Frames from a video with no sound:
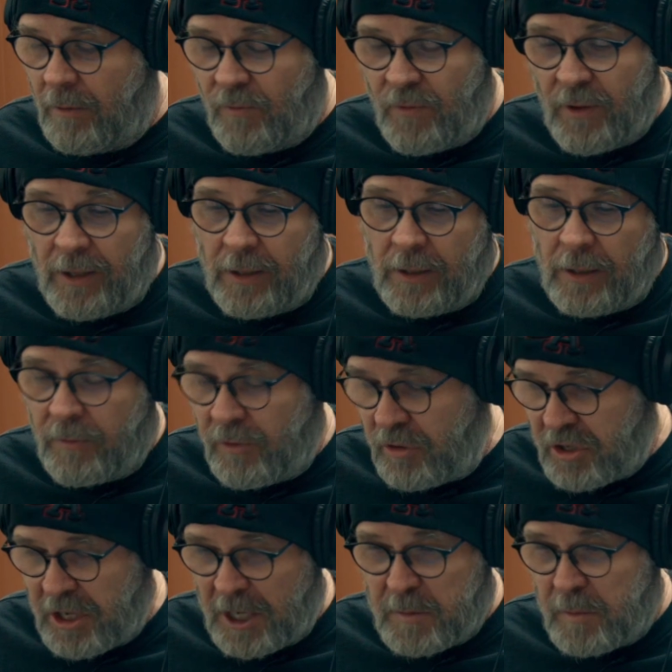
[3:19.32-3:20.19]
fell in love with
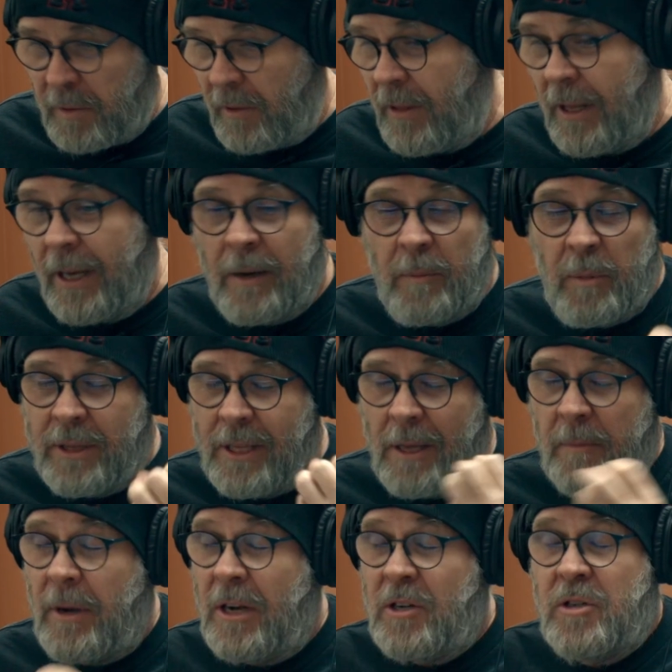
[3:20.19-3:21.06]
Shakespeare then. But
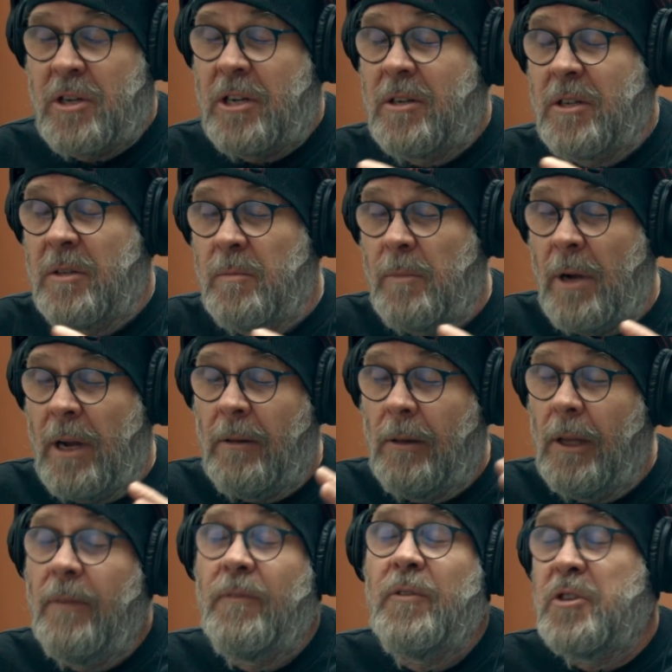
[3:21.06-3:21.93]
then my
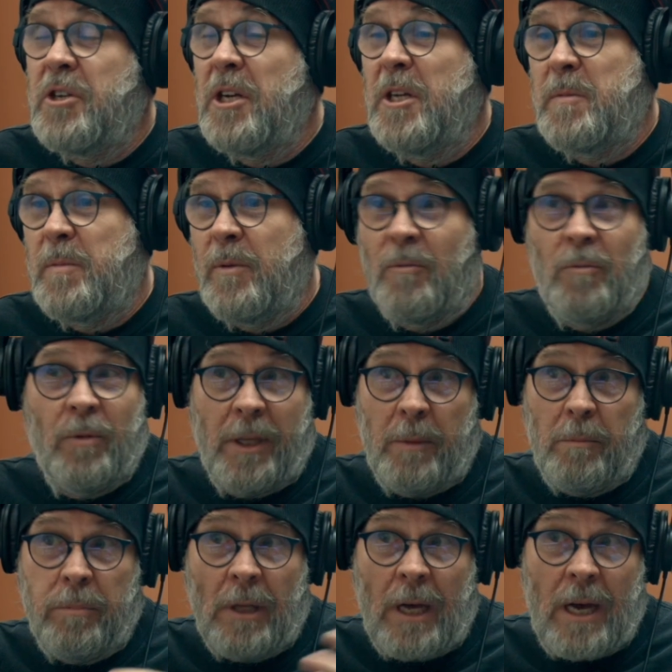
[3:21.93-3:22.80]
love for Shakespeare
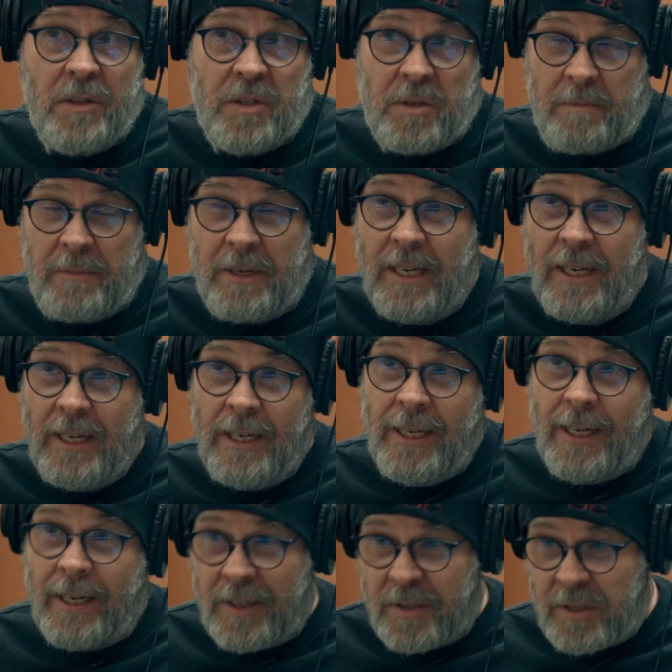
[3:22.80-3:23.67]
really blossomed
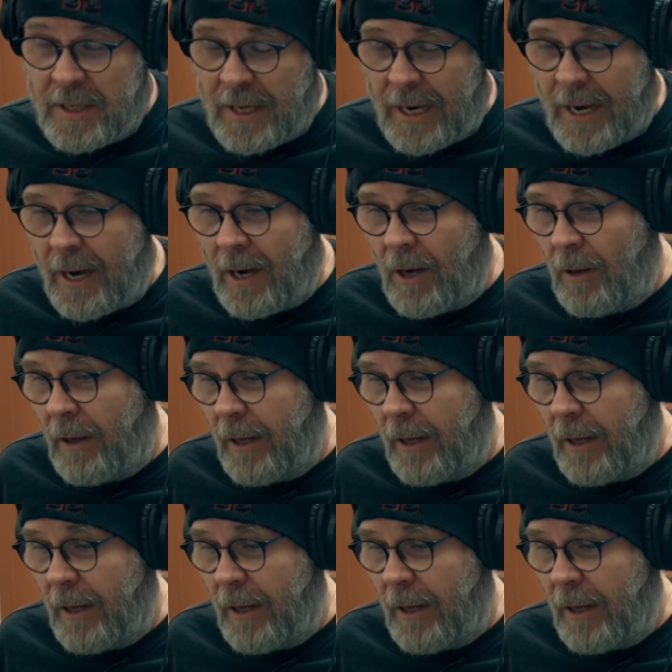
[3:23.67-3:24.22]
in Seattle.